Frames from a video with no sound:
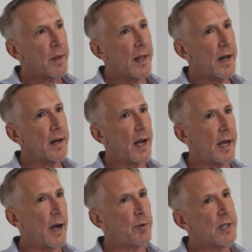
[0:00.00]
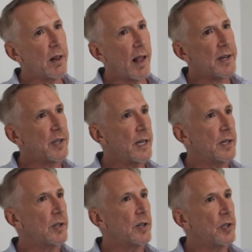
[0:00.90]
And then I would say the last thing
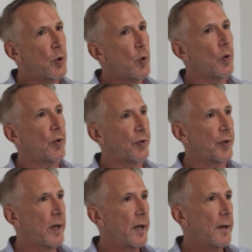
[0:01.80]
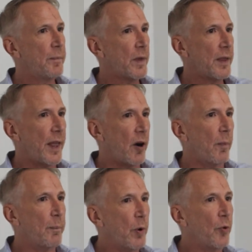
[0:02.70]
is the tools that
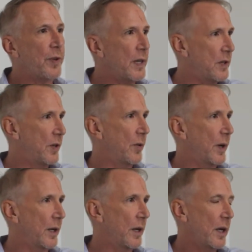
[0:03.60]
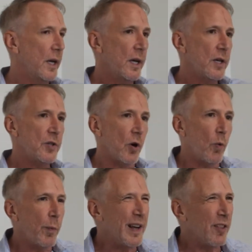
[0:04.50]
are built into it. So
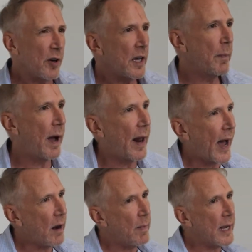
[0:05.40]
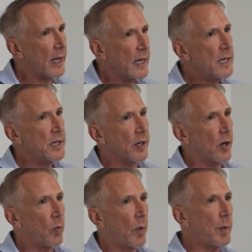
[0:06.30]
when we look about how to make it
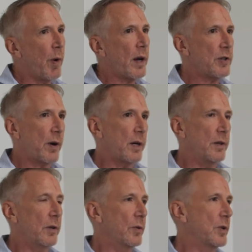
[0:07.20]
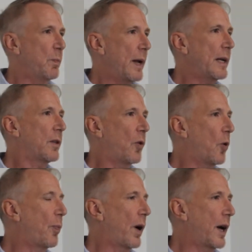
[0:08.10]
easier, what we want to try to do is make the
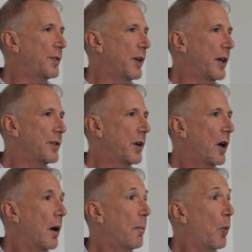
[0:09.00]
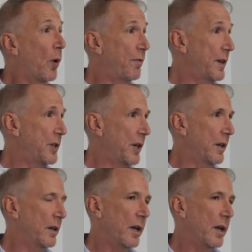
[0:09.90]
whole process more efficient.